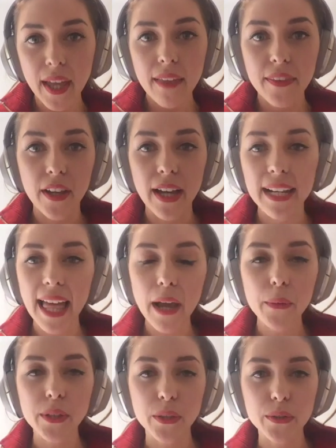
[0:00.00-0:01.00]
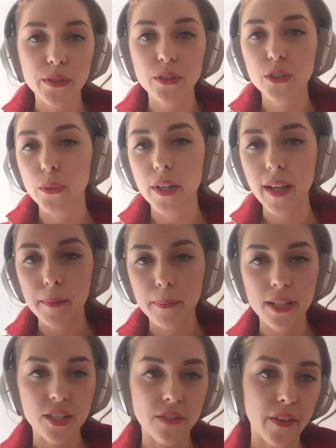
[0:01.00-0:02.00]
that allow users to
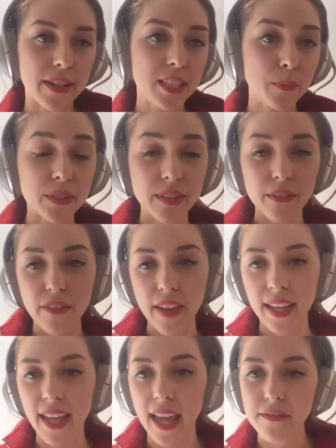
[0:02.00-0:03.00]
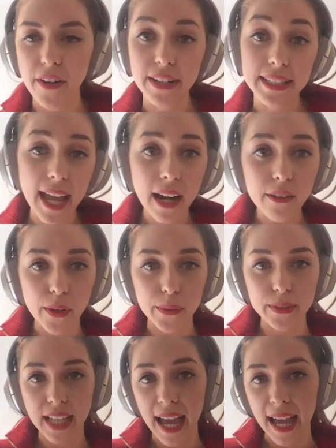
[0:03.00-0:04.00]
accomplish a very specific and very
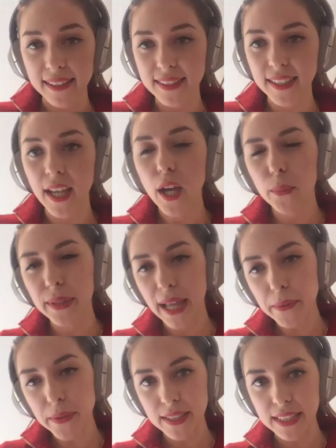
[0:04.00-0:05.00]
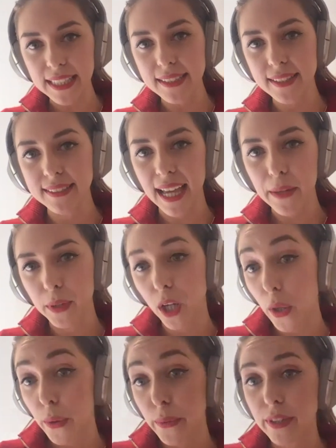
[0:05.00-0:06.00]
narrow task without the need to
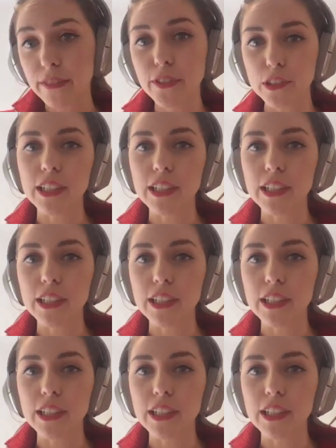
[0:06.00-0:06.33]
download a full